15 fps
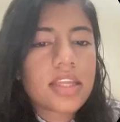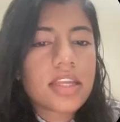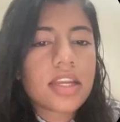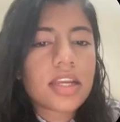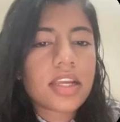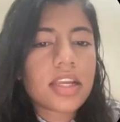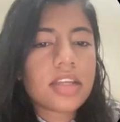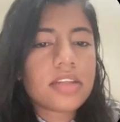
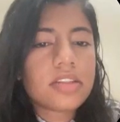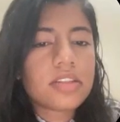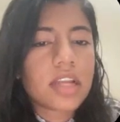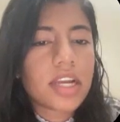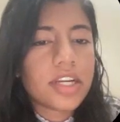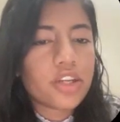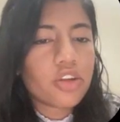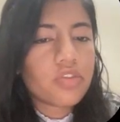again
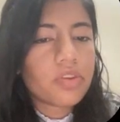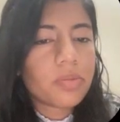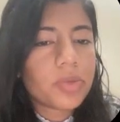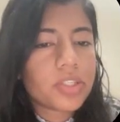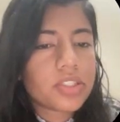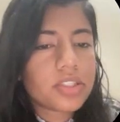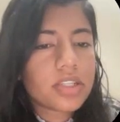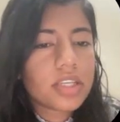ID of the
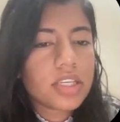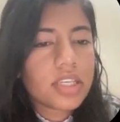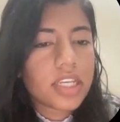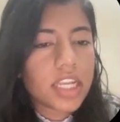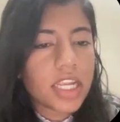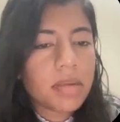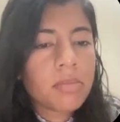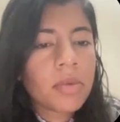person,
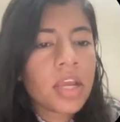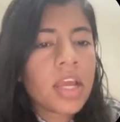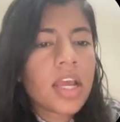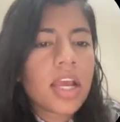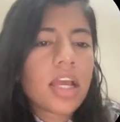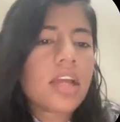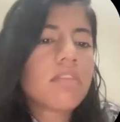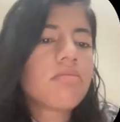name,
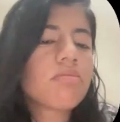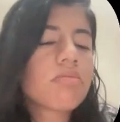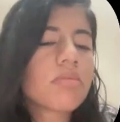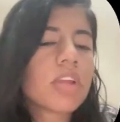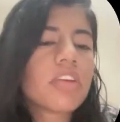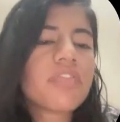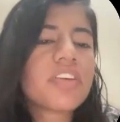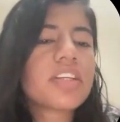and
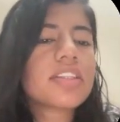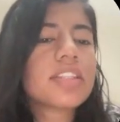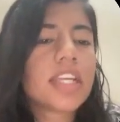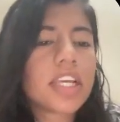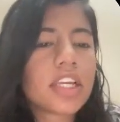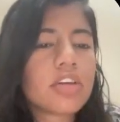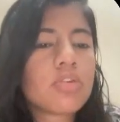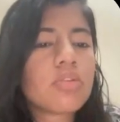if he is
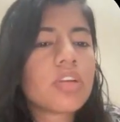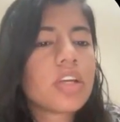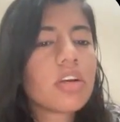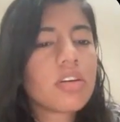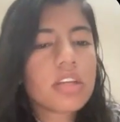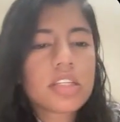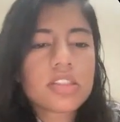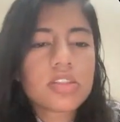there today
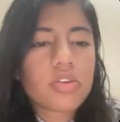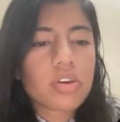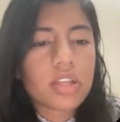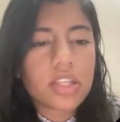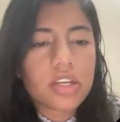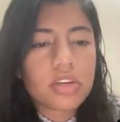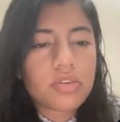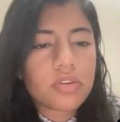or he is not
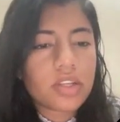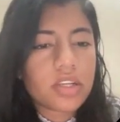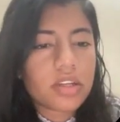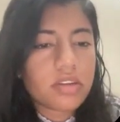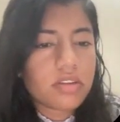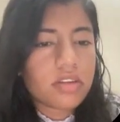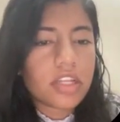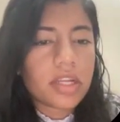there today,
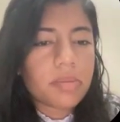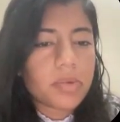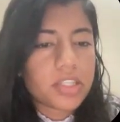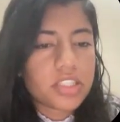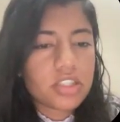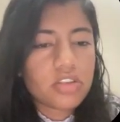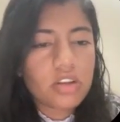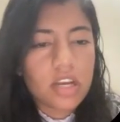like
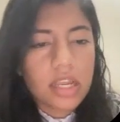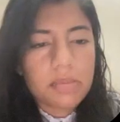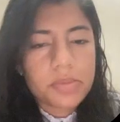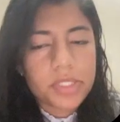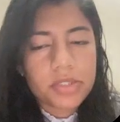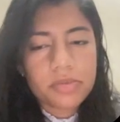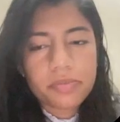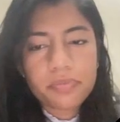present or
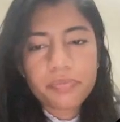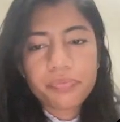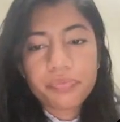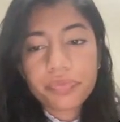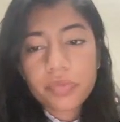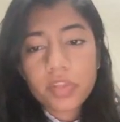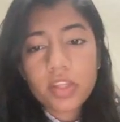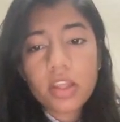absent.
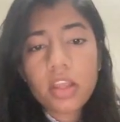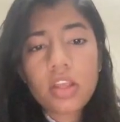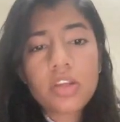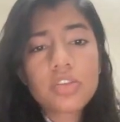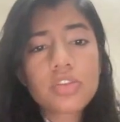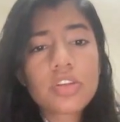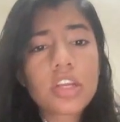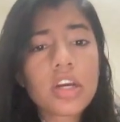
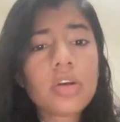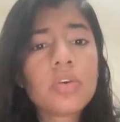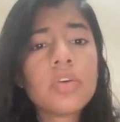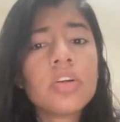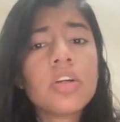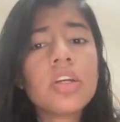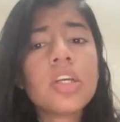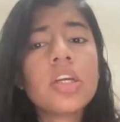So now
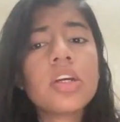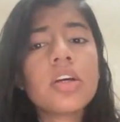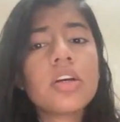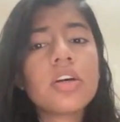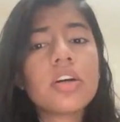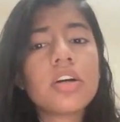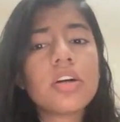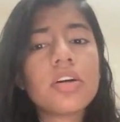
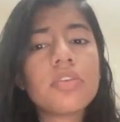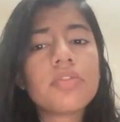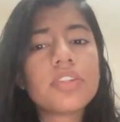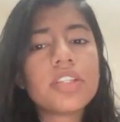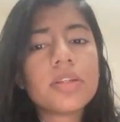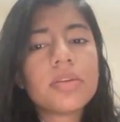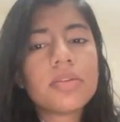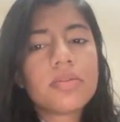for
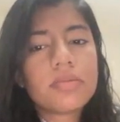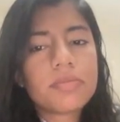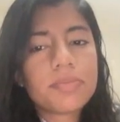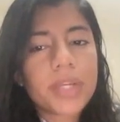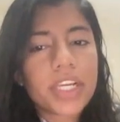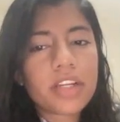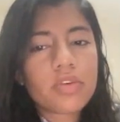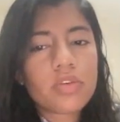the
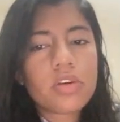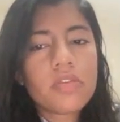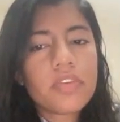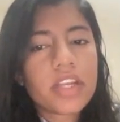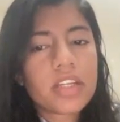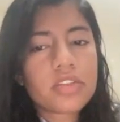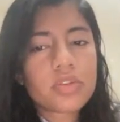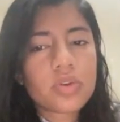payroll,
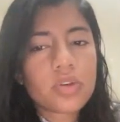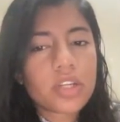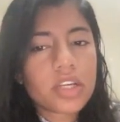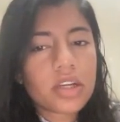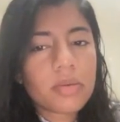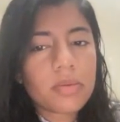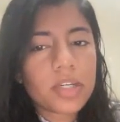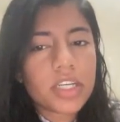we are
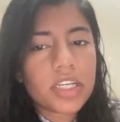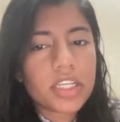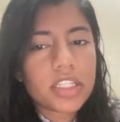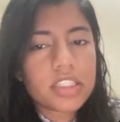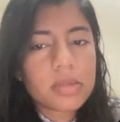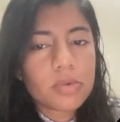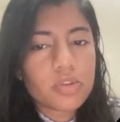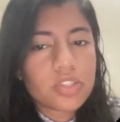storing about
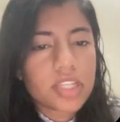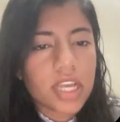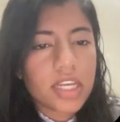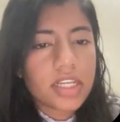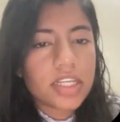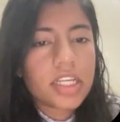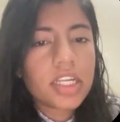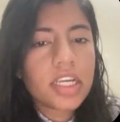details about
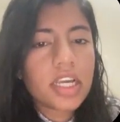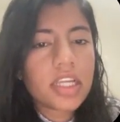salary, and